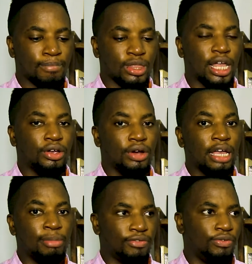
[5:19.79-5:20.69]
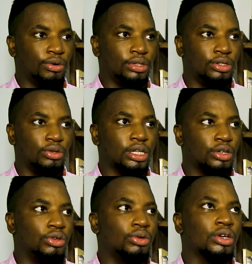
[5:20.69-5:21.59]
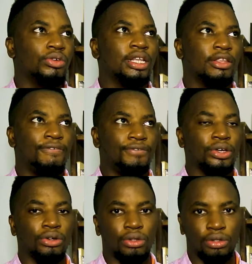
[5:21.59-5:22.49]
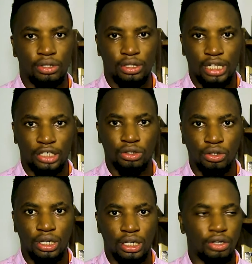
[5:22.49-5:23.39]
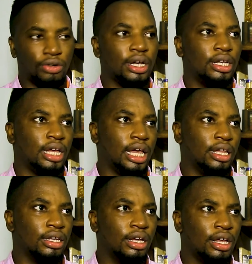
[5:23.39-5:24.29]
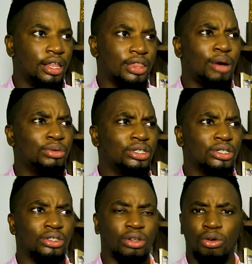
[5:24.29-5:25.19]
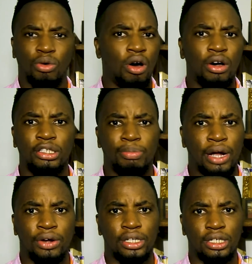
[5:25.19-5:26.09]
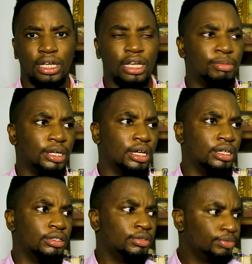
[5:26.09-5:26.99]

that you're aiming for. You can create the feel that you're looking to create. And that was just so awe-inspiring as a kid, because